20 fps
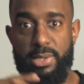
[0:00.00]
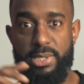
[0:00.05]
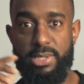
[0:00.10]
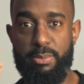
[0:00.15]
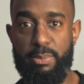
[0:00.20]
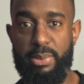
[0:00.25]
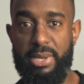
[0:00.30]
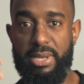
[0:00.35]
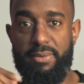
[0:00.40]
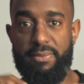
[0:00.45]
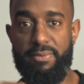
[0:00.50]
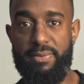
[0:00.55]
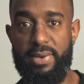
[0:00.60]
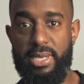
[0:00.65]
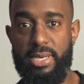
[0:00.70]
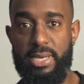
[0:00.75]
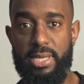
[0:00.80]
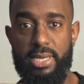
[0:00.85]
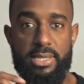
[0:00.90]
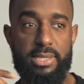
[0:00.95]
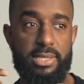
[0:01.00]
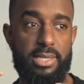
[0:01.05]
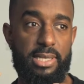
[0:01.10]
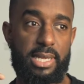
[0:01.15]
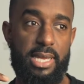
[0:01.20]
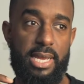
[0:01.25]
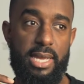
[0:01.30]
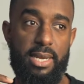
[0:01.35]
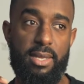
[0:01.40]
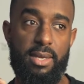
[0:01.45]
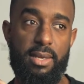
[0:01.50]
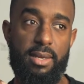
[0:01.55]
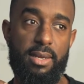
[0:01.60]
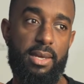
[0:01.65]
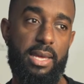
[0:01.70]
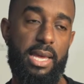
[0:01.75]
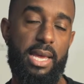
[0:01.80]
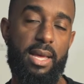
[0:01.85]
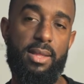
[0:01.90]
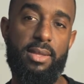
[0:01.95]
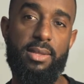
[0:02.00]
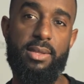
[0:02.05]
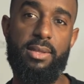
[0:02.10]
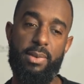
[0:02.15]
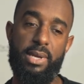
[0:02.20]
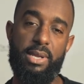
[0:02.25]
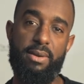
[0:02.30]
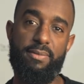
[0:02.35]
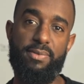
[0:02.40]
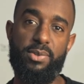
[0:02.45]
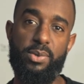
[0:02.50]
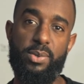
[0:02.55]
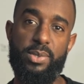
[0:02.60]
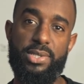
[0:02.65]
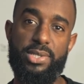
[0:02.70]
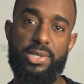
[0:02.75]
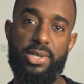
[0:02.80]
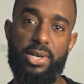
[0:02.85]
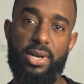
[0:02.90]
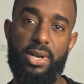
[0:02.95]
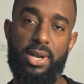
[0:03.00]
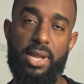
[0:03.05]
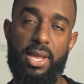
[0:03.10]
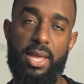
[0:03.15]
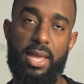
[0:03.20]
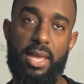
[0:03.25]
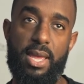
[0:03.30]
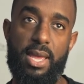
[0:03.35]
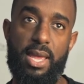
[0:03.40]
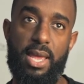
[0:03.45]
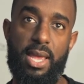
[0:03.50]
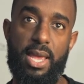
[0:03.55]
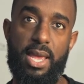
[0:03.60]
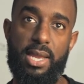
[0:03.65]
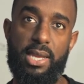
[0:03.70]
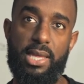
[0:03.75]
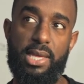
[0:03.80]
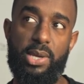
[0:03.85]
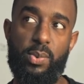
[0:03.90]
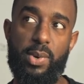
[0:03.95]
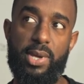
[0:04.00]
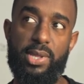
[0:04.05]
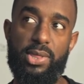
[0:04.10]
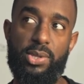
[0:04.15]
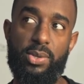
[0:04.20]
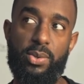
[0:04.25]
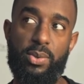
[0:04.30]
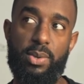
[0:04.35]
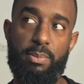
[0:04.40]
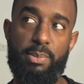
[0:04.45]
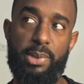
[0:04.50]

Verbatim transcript: He's a big fitness and kind of health influencer, and he went through a